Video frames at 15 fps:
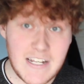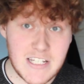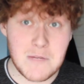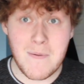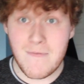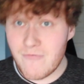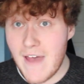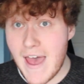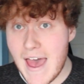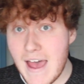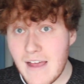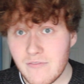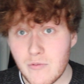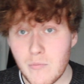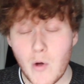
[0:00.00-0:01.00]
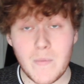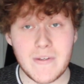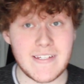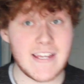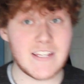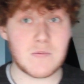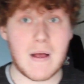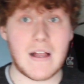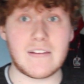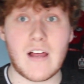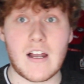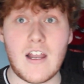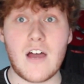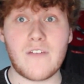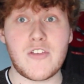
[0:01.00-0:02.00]
And to be fair, from what we see as well,
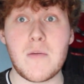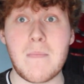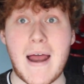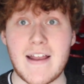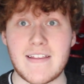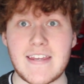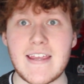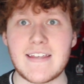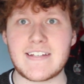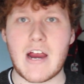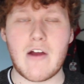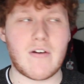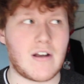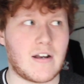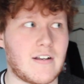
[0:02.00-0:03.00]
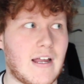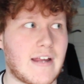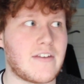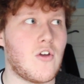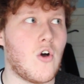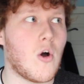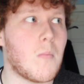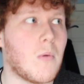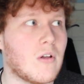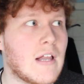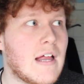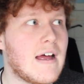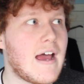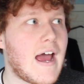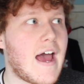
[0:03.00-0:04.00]
a lot of humanity is carrying on like normal.
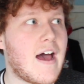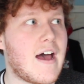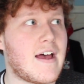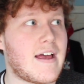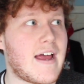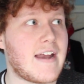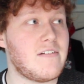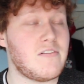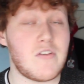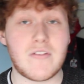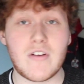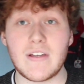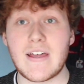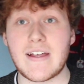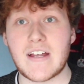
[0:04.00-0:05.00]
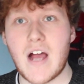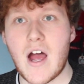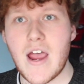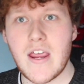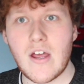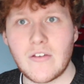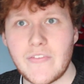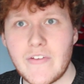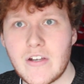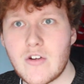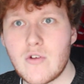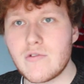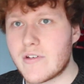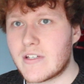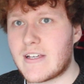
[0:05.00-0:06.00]
And you got that guy on the
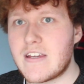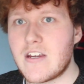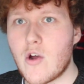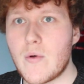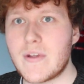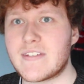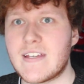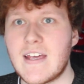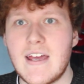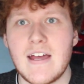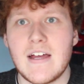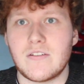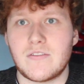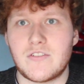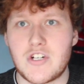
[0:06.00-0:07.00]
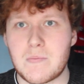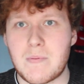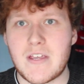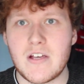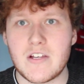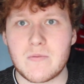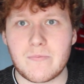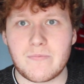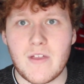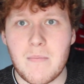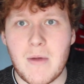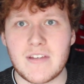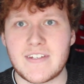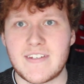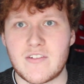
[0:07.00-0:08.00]
news who's like, you know, it's just because the
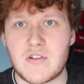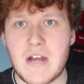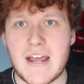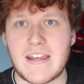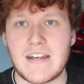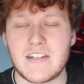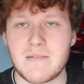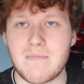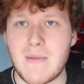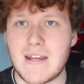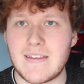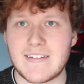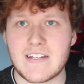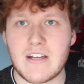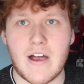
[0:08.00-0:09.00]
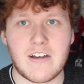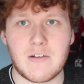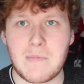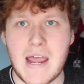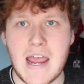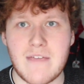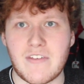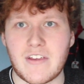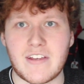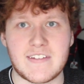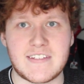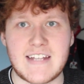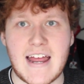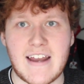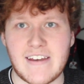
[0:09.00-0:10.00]
monsters are attacking doesn't mean this kind of behaviour
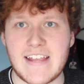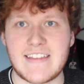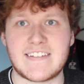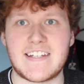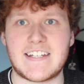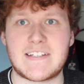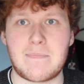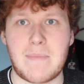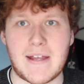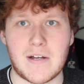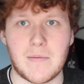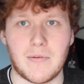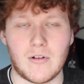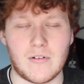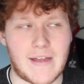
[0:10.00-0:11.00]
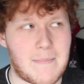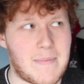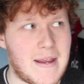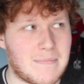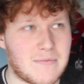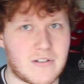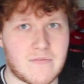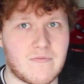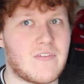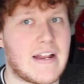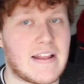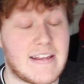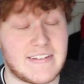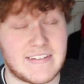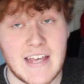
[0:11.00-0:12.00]
can stand. It's despicable that people can
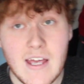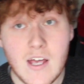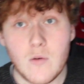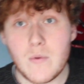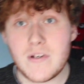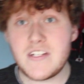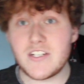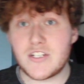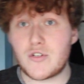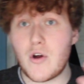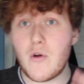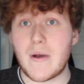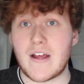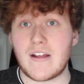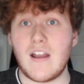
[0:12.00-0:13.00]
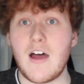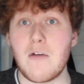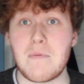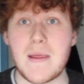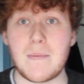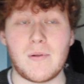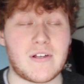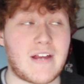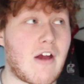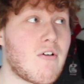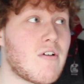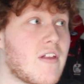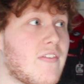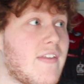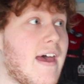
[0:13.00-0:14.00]
think this. Which is true, and a lot of people are
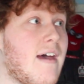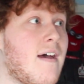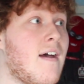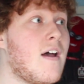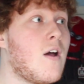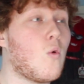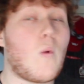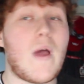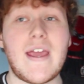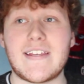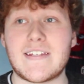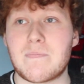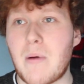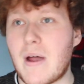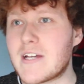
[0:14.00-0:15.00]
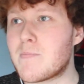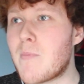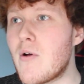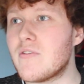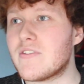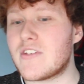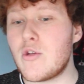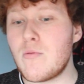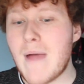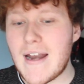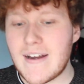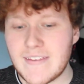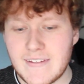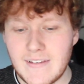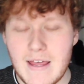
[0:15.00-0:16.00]
carrying on their ways. But I suppose
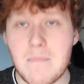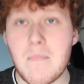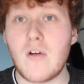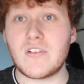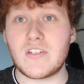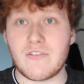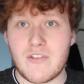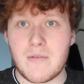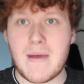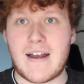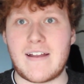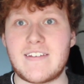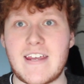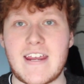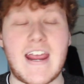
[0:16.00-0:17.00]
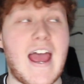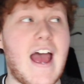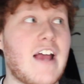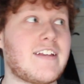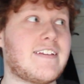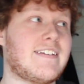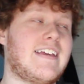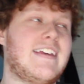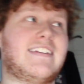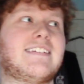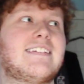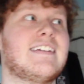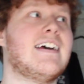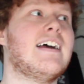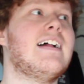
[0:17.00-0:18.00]
humanity, like most of humanity,
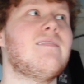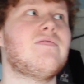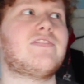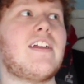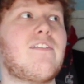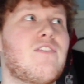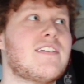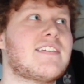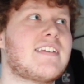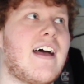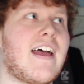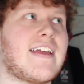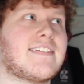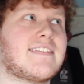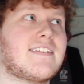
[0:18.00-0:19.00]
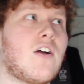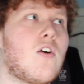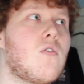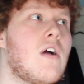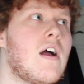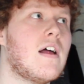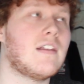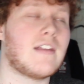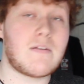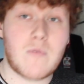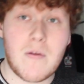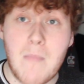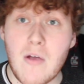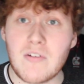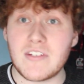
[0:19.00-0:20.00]
it's different sides. So, like
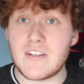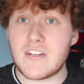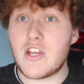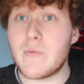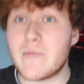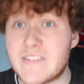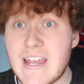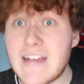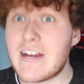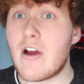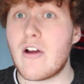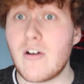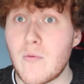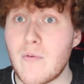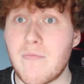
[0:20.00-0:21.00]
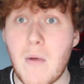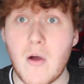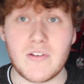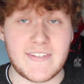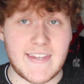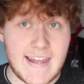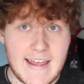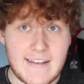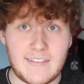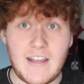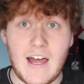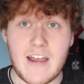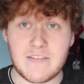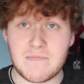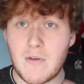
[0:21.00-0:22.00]
with most of the humans, they're carrying on with most of their
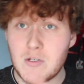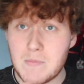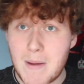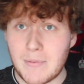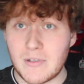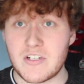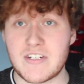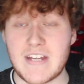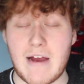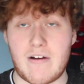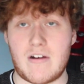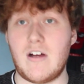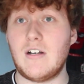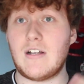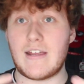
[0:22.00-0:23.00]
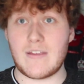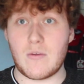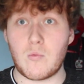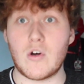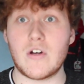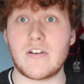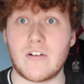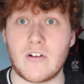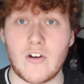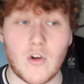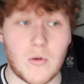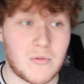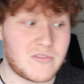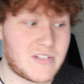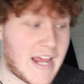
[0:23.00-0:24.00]
lives. Most people just carry on like they would on a
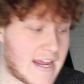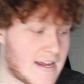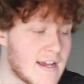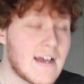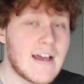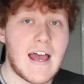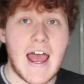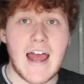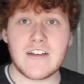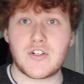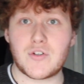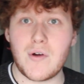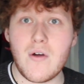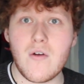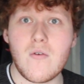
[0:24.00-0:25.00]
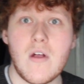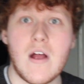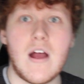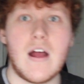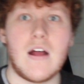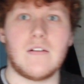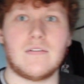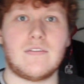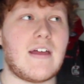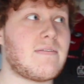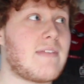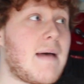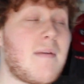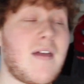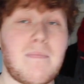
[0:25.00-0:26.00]
normal day. And true,
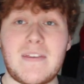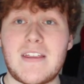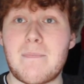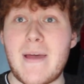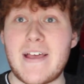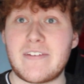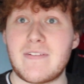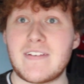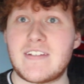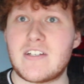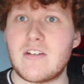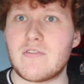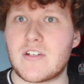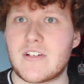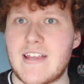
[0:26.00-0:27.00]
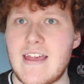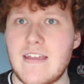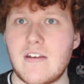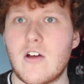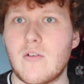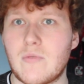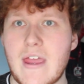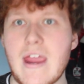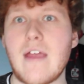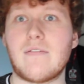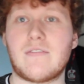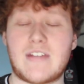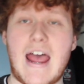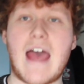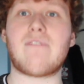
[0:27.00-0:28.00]
like, that might be the best thing to do, to say, you know,
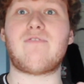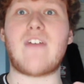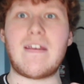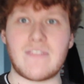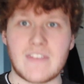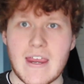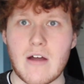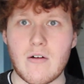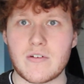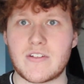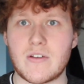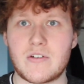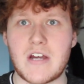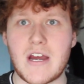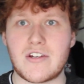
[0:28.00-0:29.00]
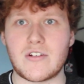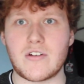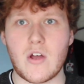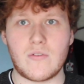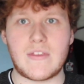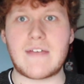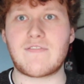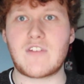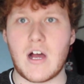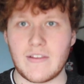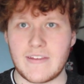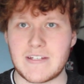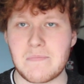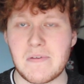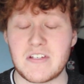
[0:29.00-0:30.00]
to have faith in the Hero Association and go, they've
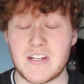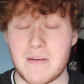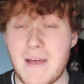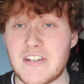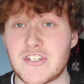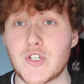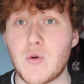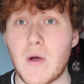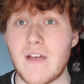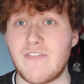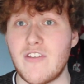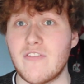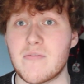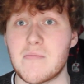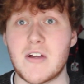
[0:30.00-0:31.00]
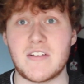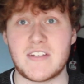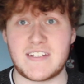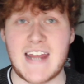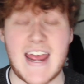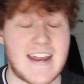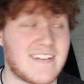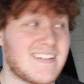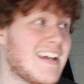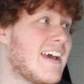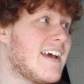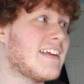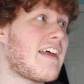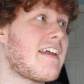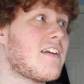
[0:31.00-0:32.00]
got this. Because I imagine quite a few of them understand
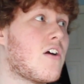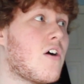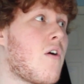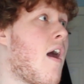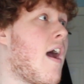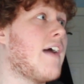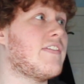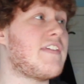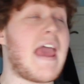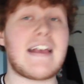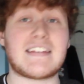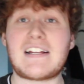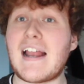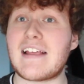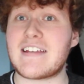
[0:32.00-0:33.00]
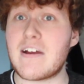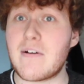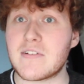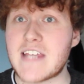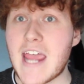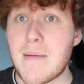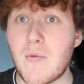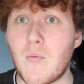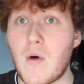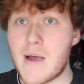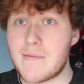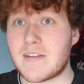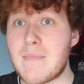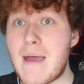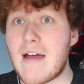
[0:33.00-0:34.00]
that, you know, the S-Class heroes came and
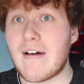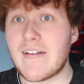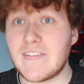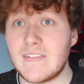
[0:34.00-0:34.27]
wiped them out.